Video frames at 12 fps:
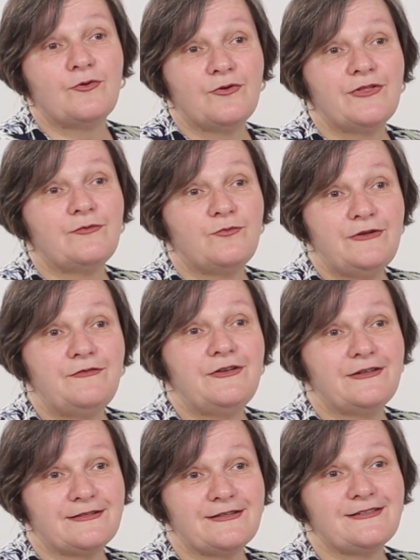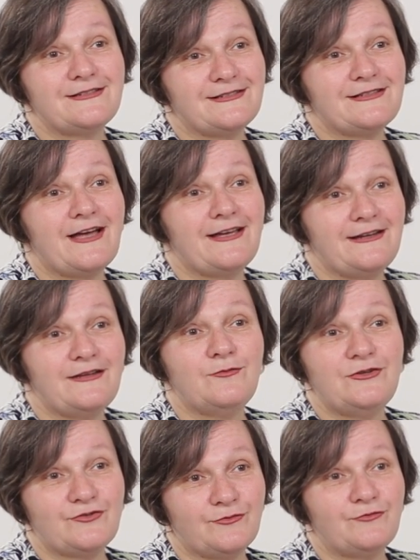a role that we feel as a society
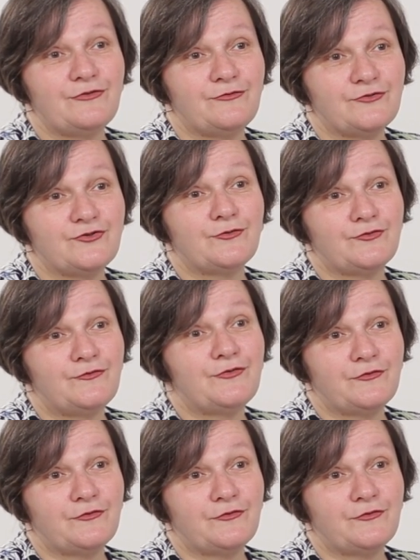we should, should